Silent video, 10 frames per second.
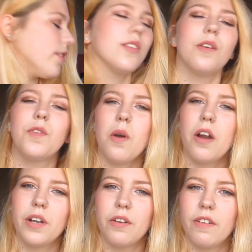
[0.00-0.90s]
So if you
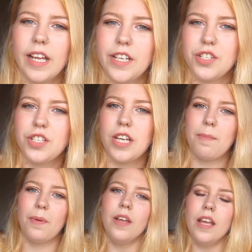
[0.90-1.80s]
are in a
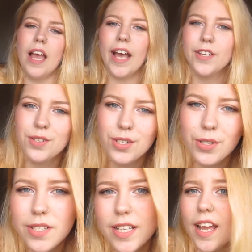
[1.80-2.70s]
relationship and you do
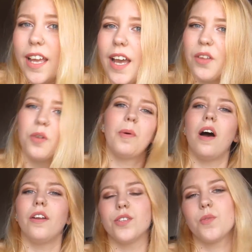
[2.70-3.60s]
stay at your
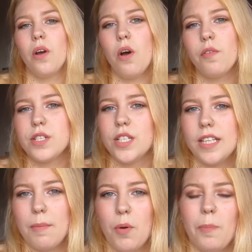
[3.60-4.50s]
partner's quite often,
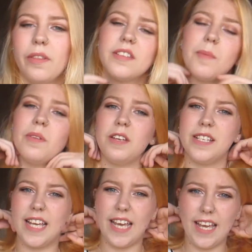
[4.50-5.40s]
then popping some of
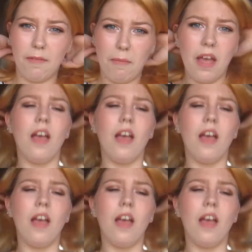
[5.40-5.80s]
these here